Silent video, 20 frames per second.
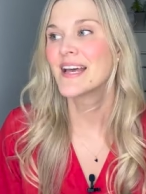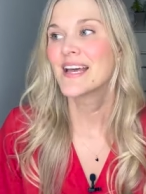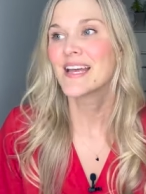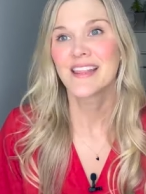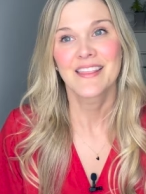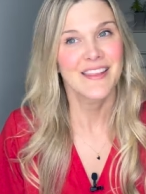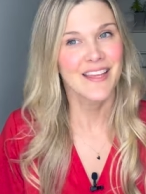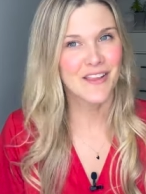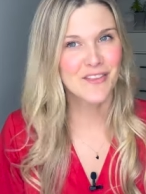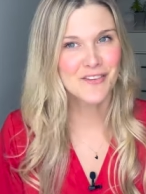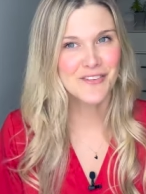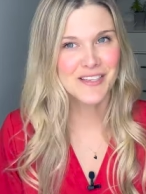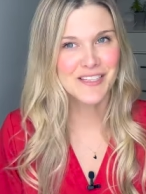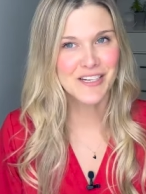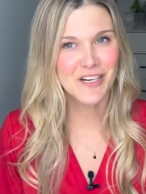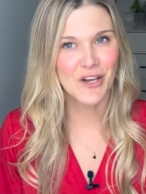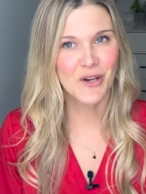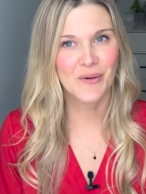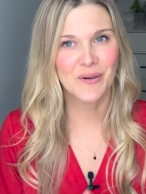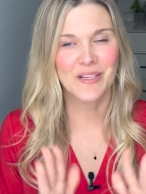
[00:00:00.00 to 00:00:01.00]
The other thing to
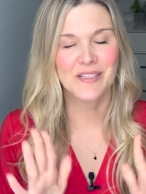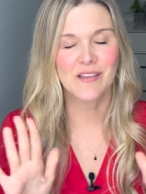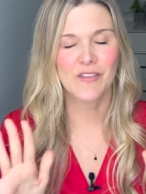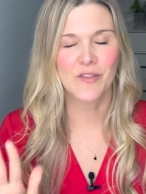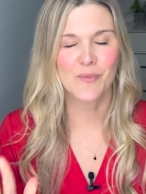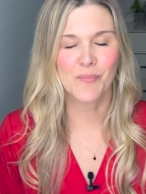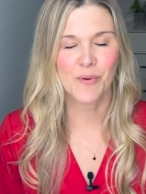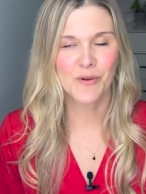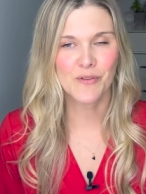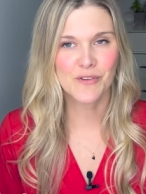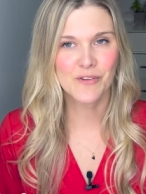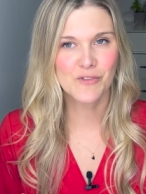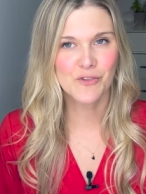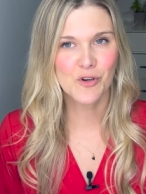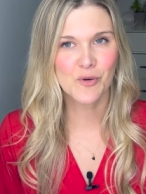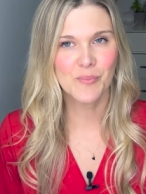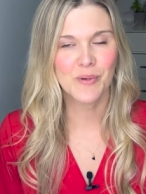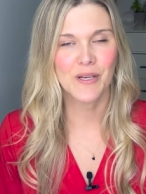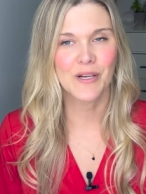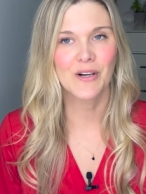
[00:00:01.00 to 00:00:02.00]
note is that the birth
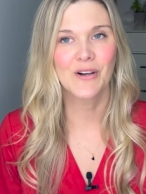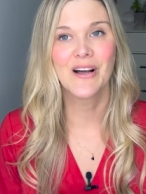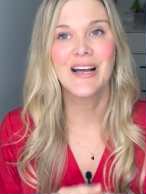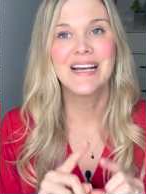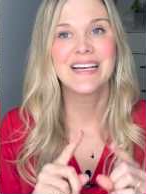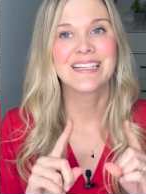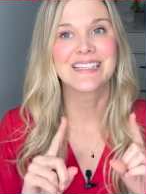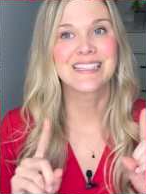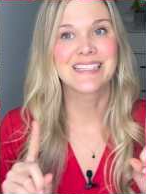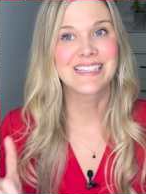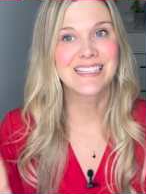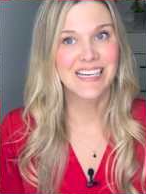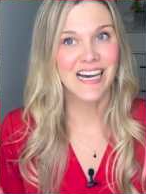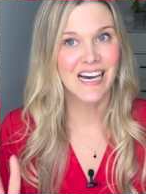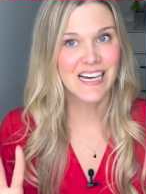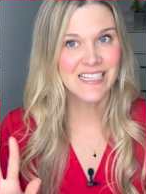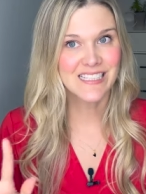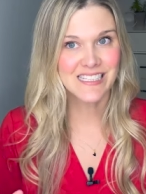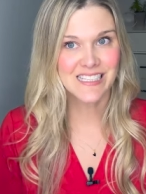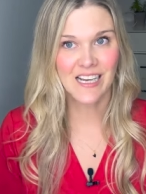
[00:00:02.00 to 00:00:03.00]
control pill
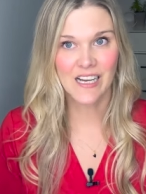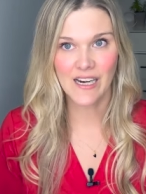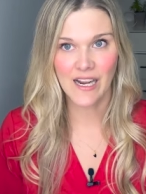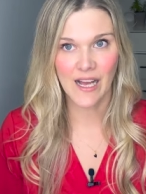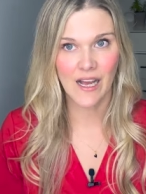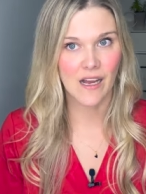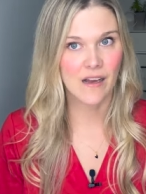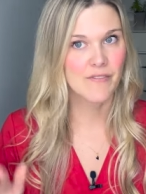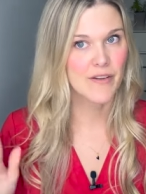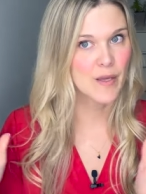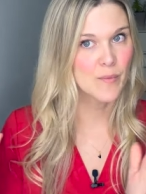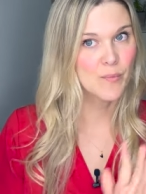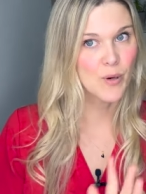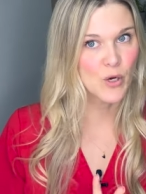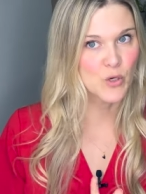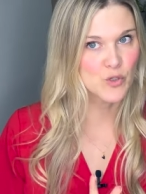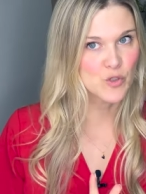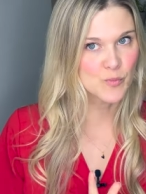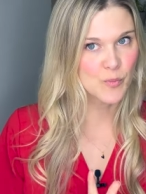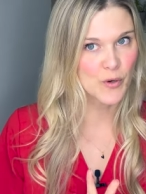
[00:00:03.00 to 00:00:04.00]
does not have a
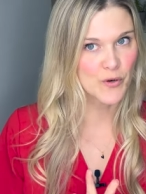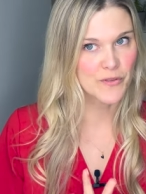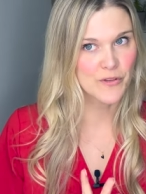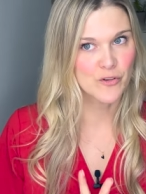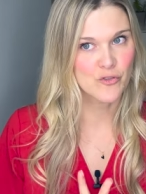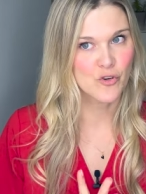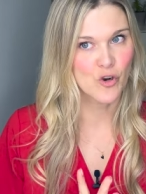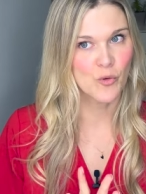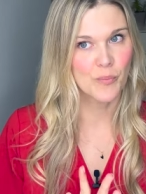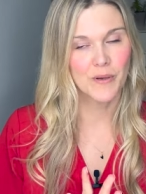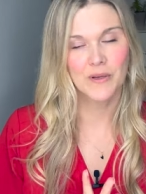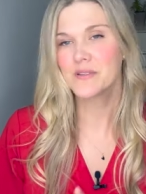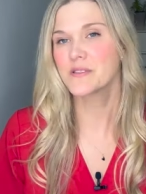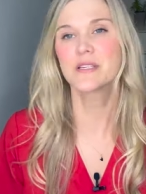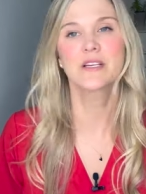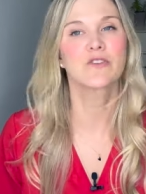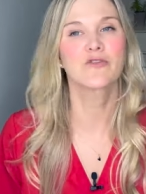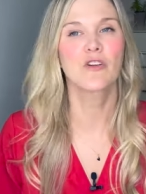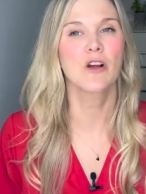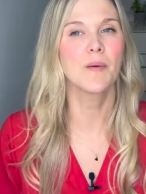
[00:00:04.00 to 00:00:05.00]
post birth control pill
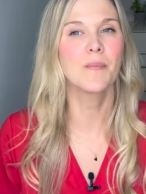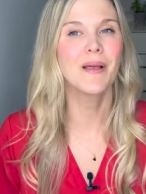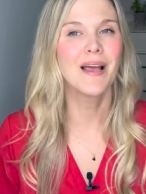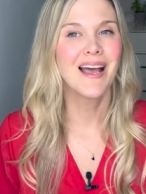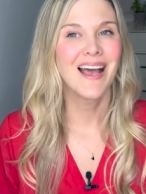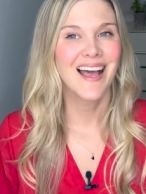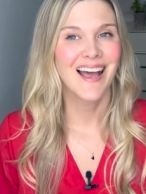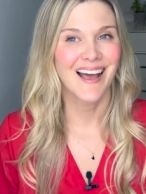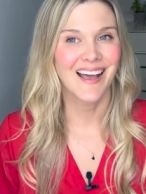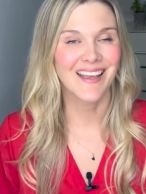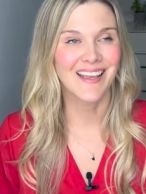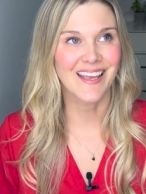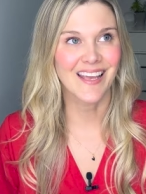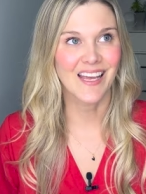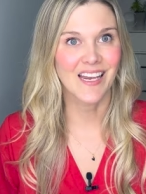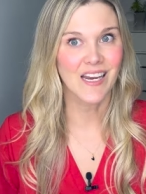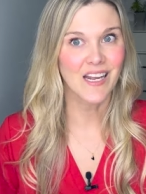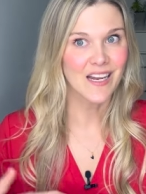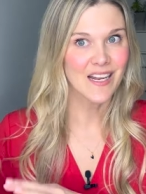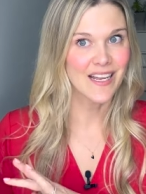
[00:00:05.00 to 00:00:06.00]
syndrome.
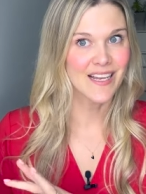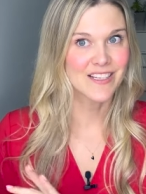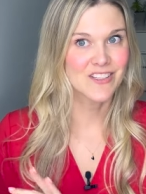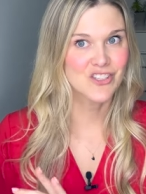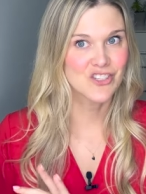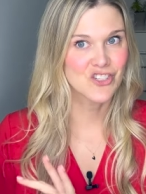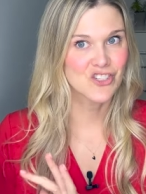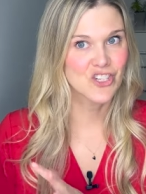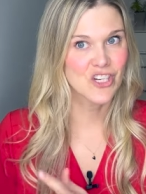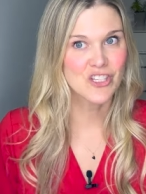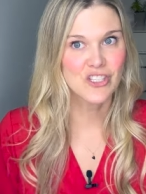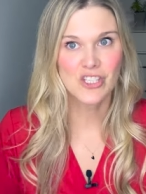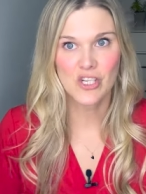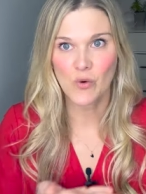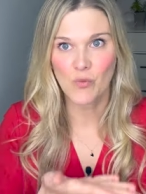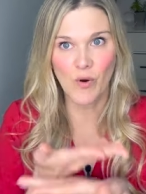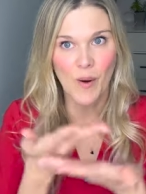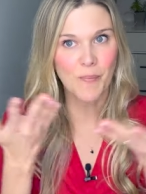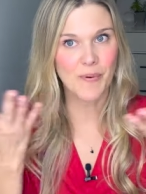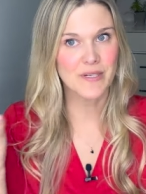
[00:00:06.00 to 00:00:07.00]
Again, it's just
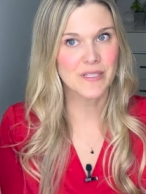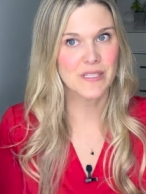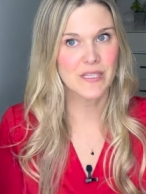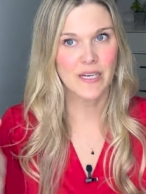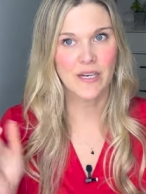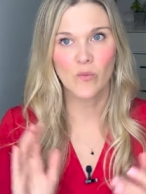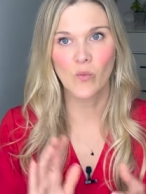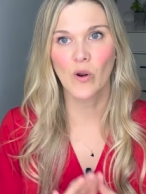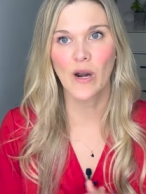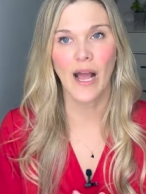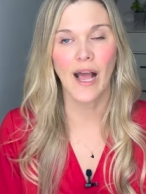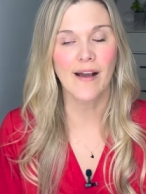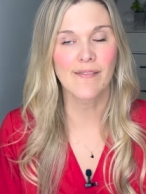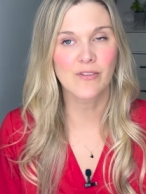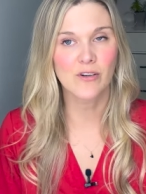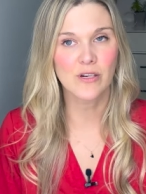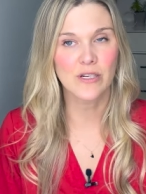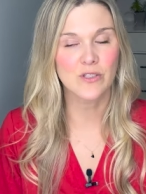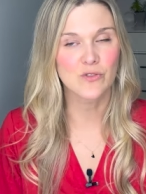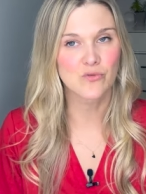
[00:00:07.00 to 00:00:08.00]
representing
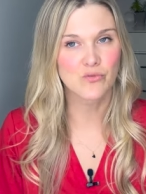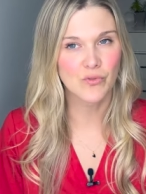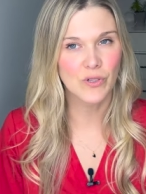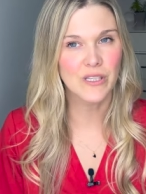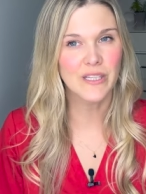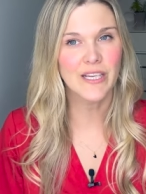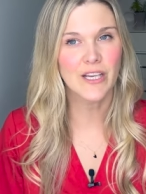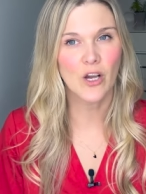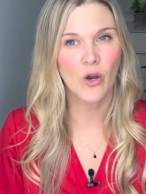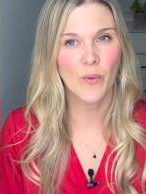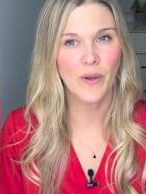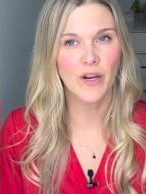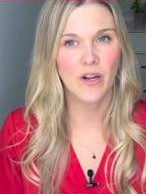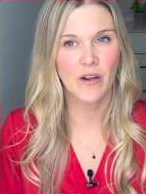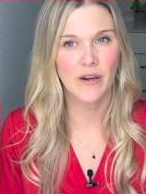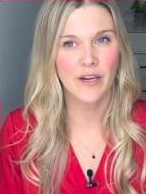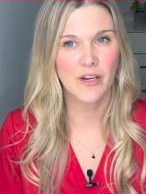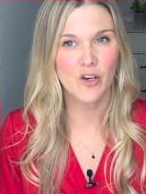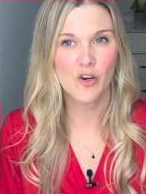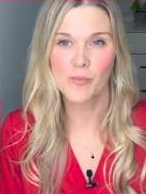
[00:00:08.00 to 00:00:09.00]
whatever is really going
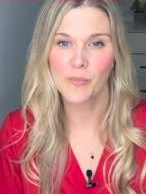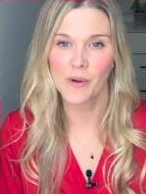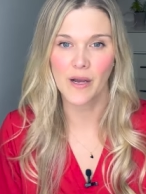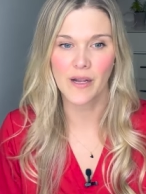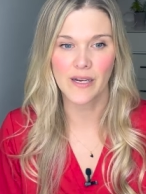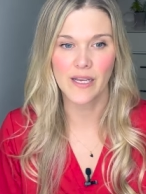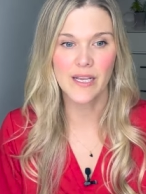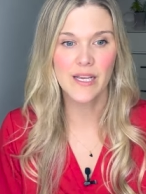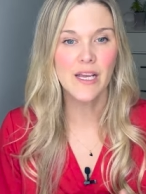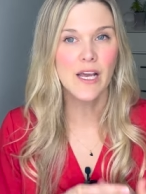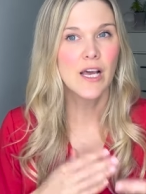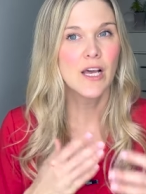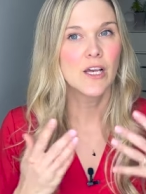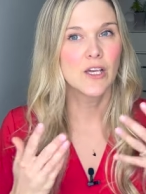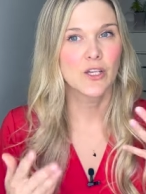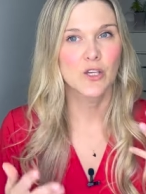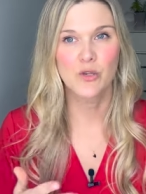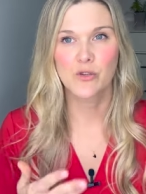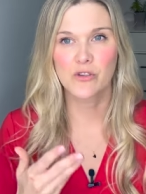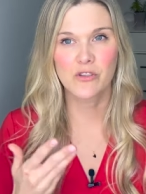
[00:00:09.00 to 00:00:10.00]
on in your body.
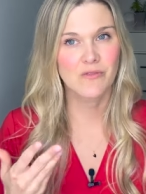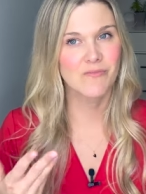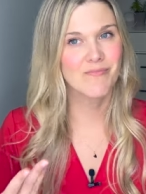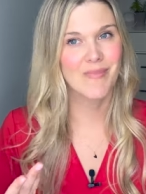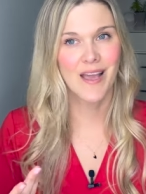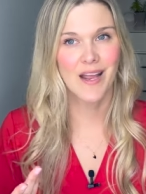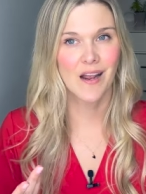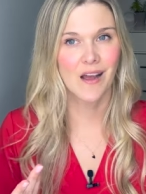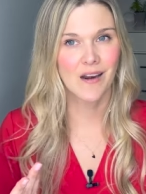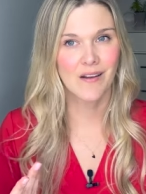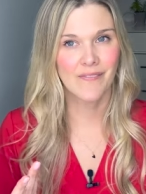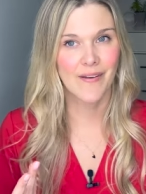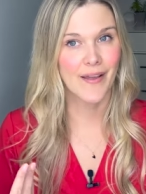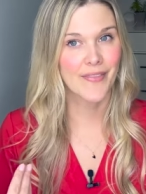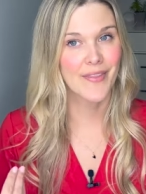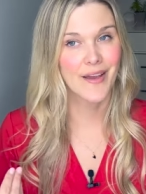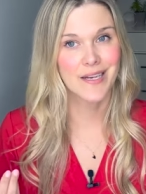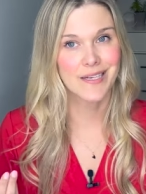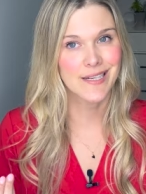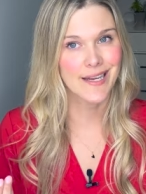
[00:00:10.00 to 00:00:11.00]
You just may not have had
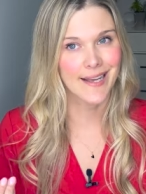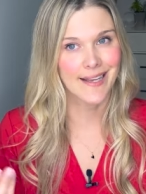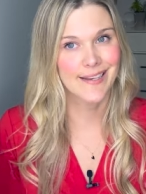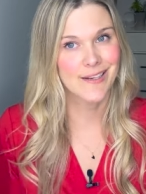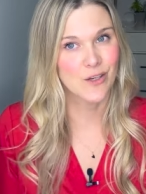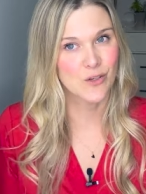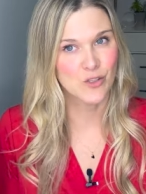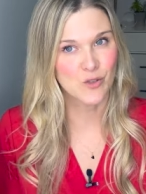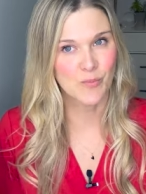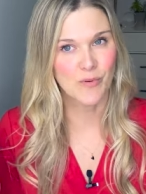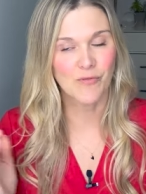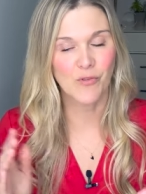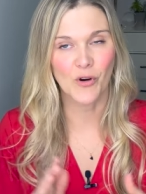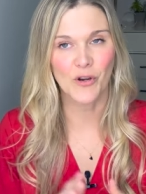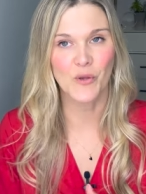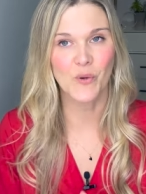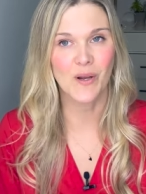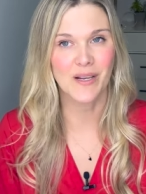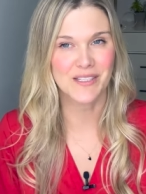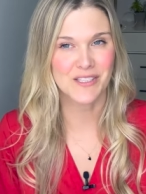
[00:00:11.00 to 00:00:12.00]
that diagnosed before
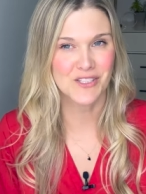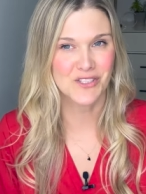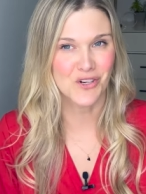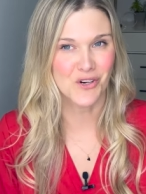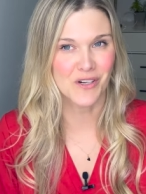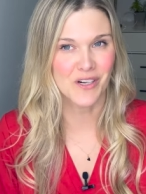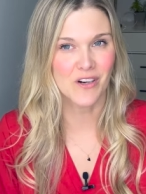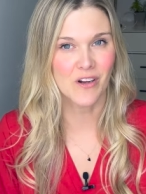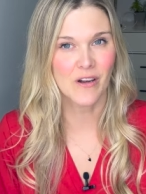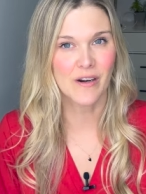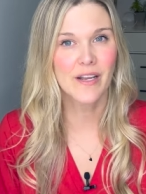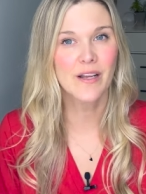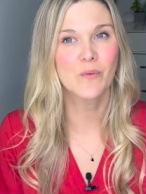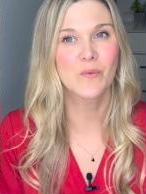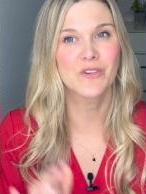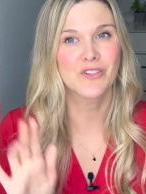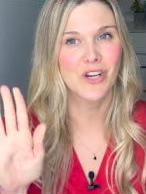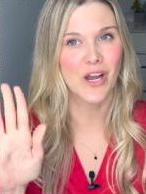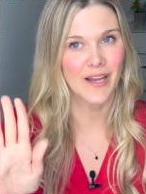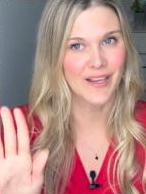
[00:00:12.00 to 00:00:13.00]
you got started on it,
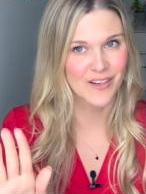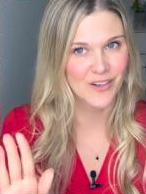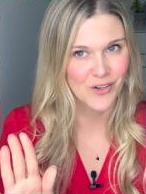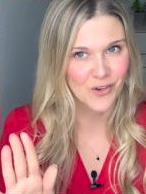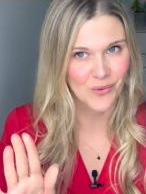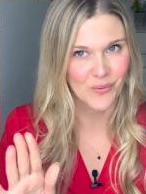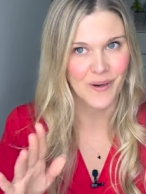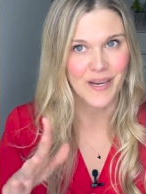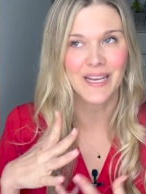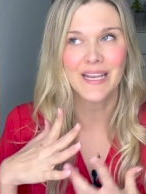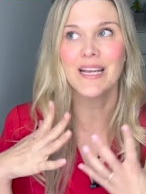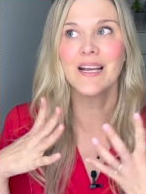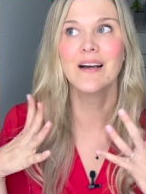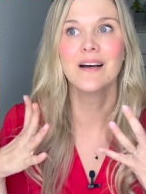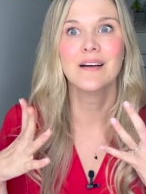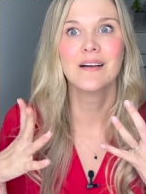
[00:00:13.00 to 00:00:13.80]
which I agree